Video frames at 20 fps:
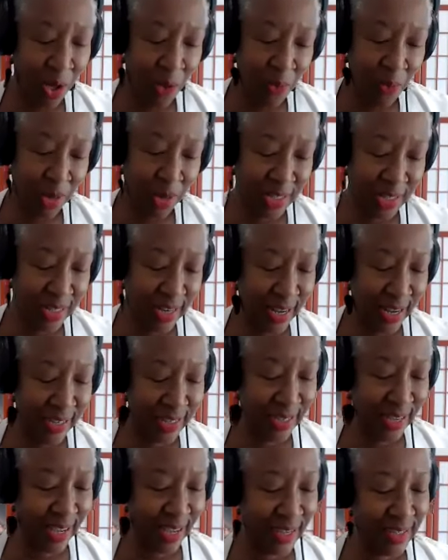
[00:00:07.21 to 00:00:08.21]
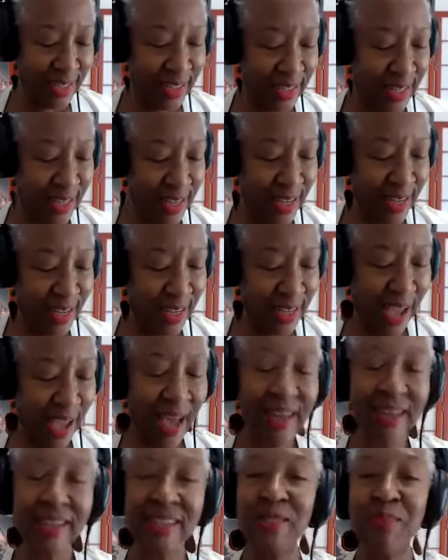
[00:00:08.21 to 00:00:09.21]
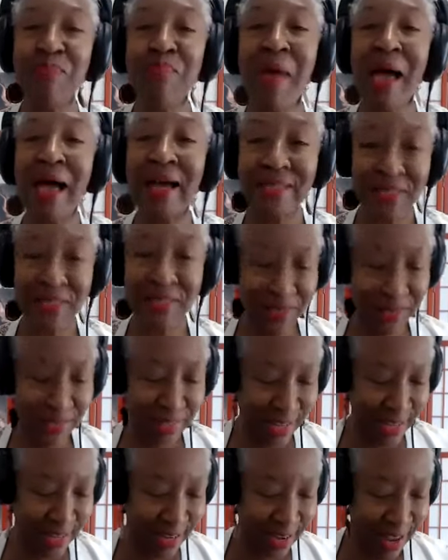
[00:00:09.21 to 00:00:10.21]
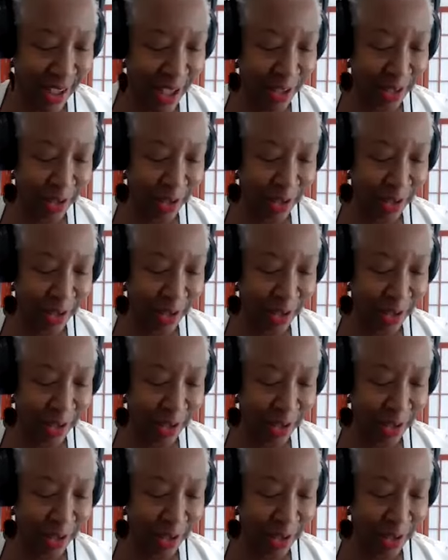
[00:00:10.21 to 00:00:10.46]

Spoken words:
Well, today's guest, he got his master's in